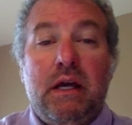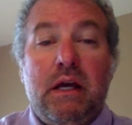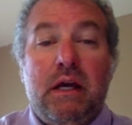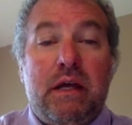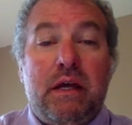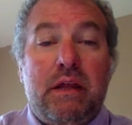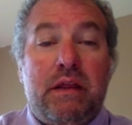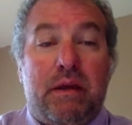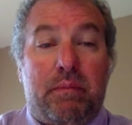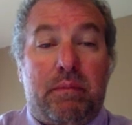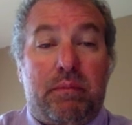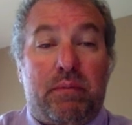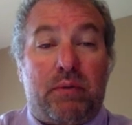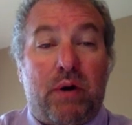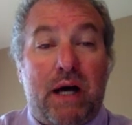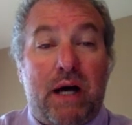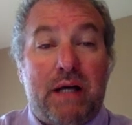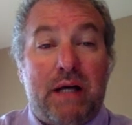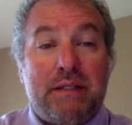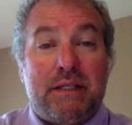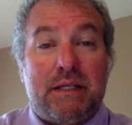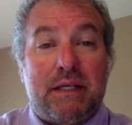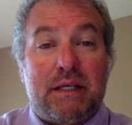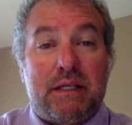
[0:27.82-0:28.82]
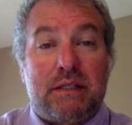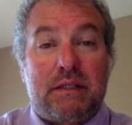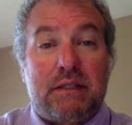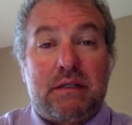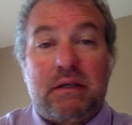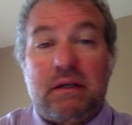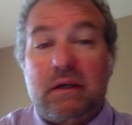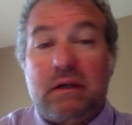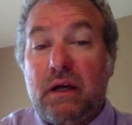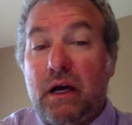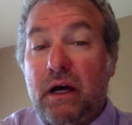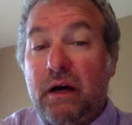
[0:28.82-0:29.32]
The process
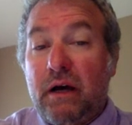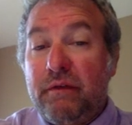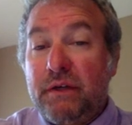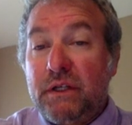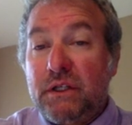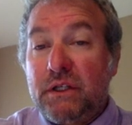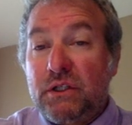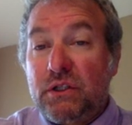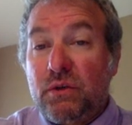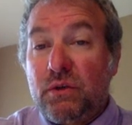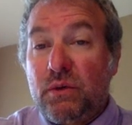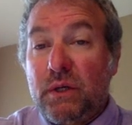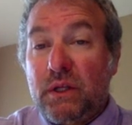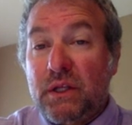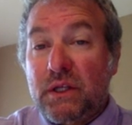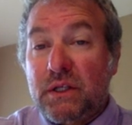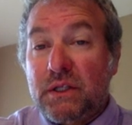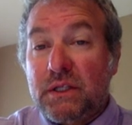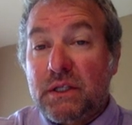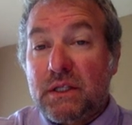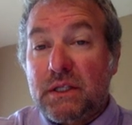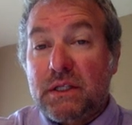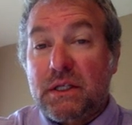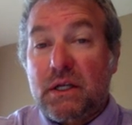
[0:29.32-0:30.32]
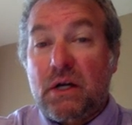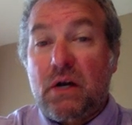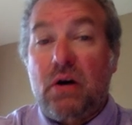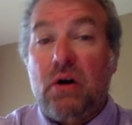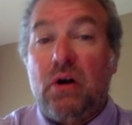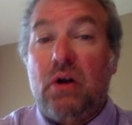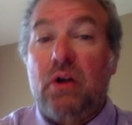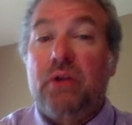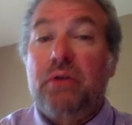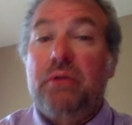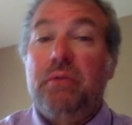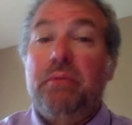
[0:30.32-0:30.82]
of it doing this is
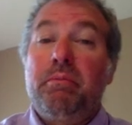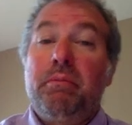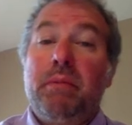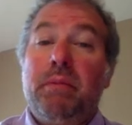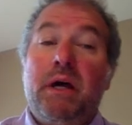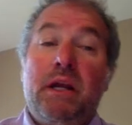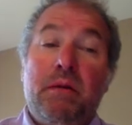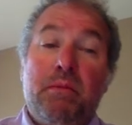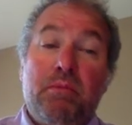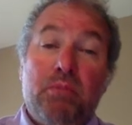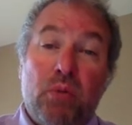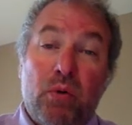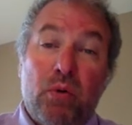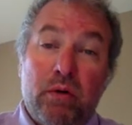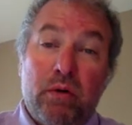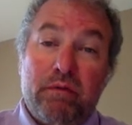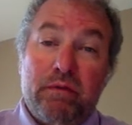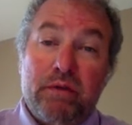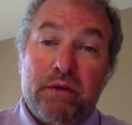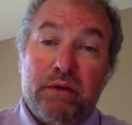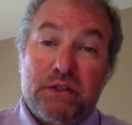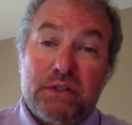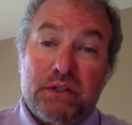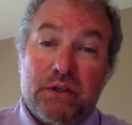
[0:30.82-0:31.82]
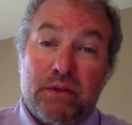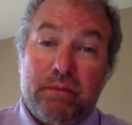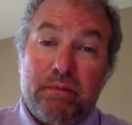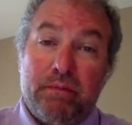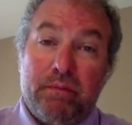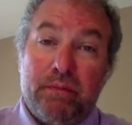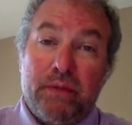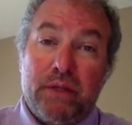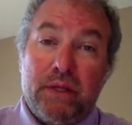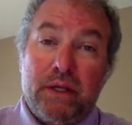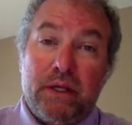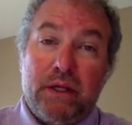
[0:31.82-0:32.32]
called metamorphism,
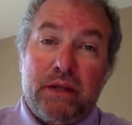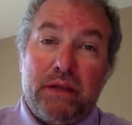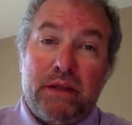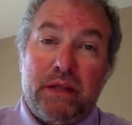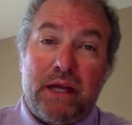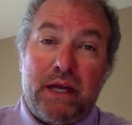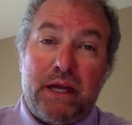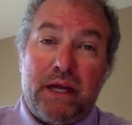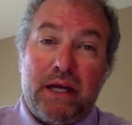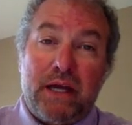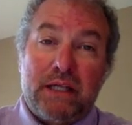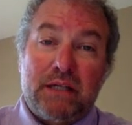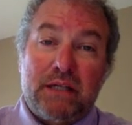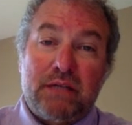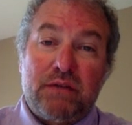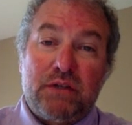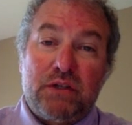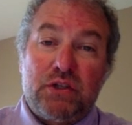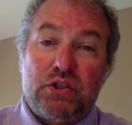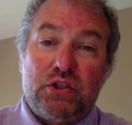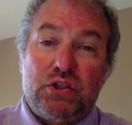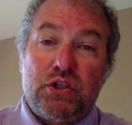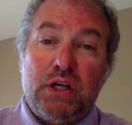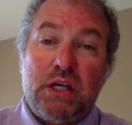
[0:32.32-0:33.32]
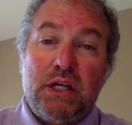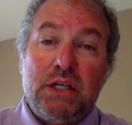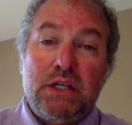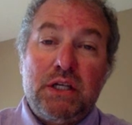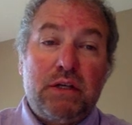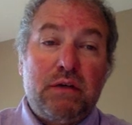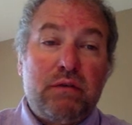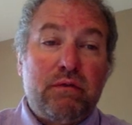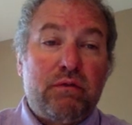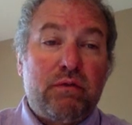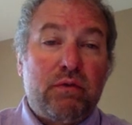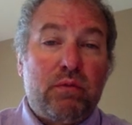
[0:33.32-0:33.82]
the act of it
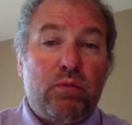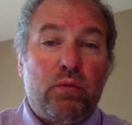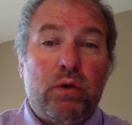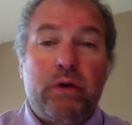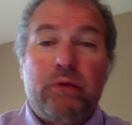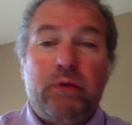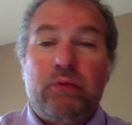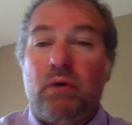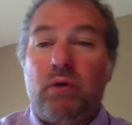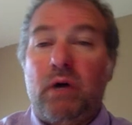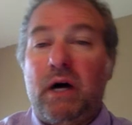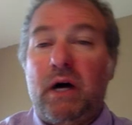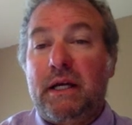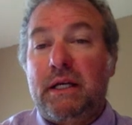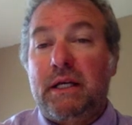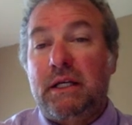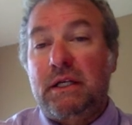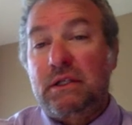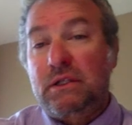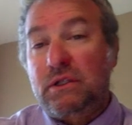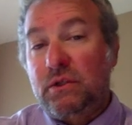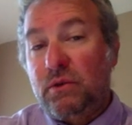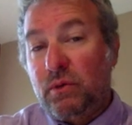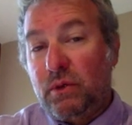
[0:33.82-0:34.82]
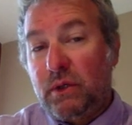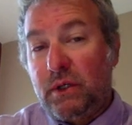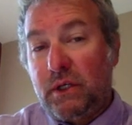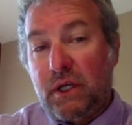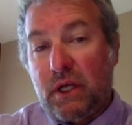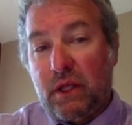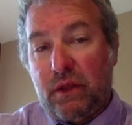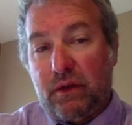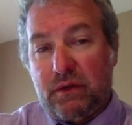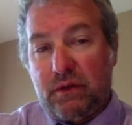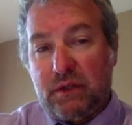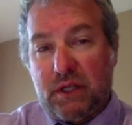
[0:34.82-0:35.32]
changing from one rock into
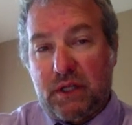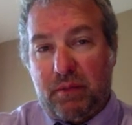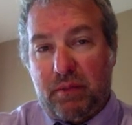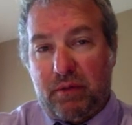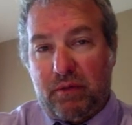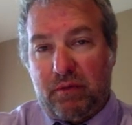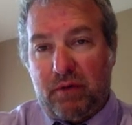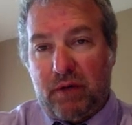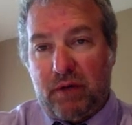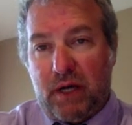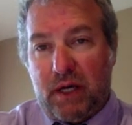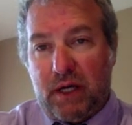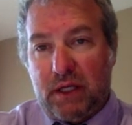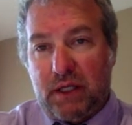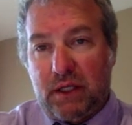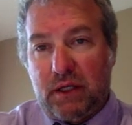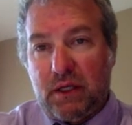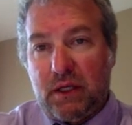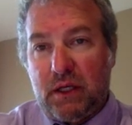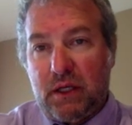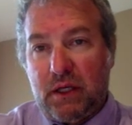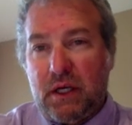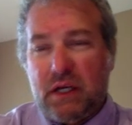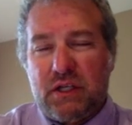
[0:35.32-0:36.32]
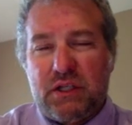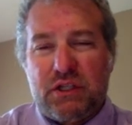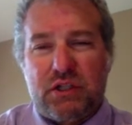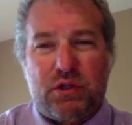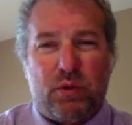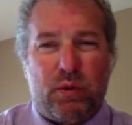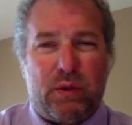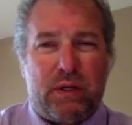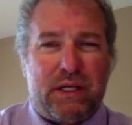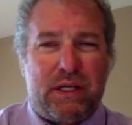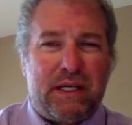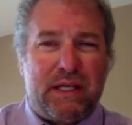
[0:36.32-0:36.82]
another type of rock.
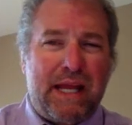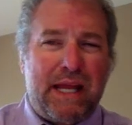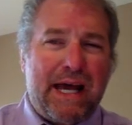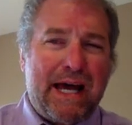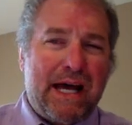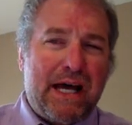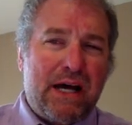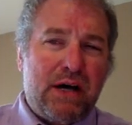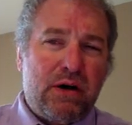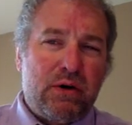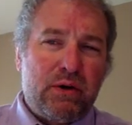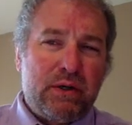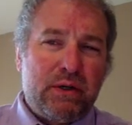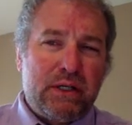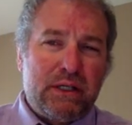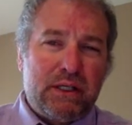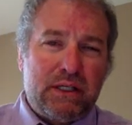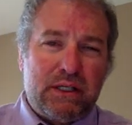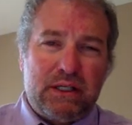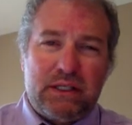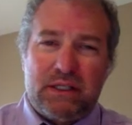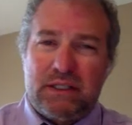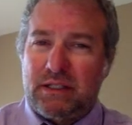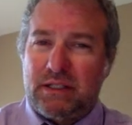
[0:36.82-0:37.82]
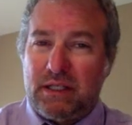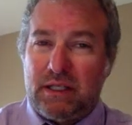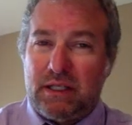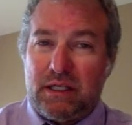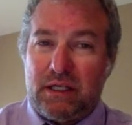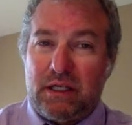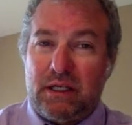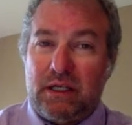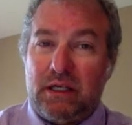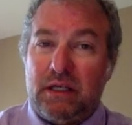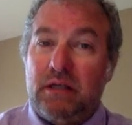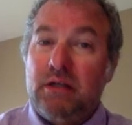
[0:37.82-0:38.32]
So a noun is
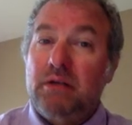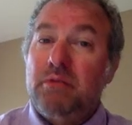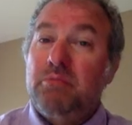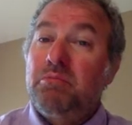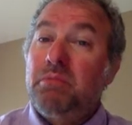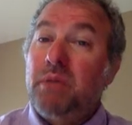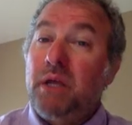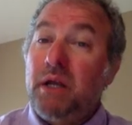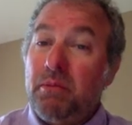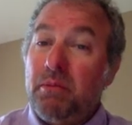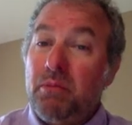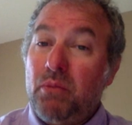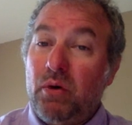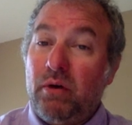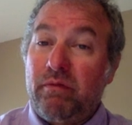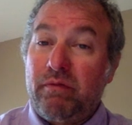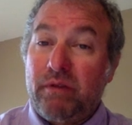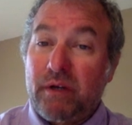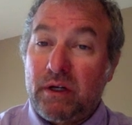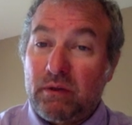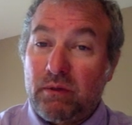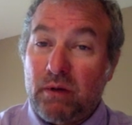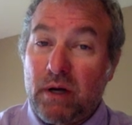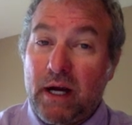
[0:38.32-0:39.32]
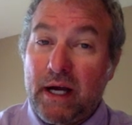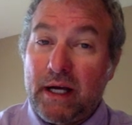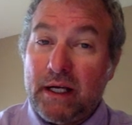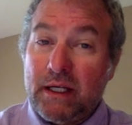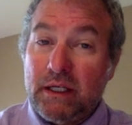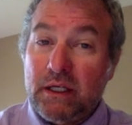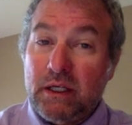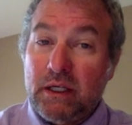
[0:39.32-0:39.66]
the metamorphic rock.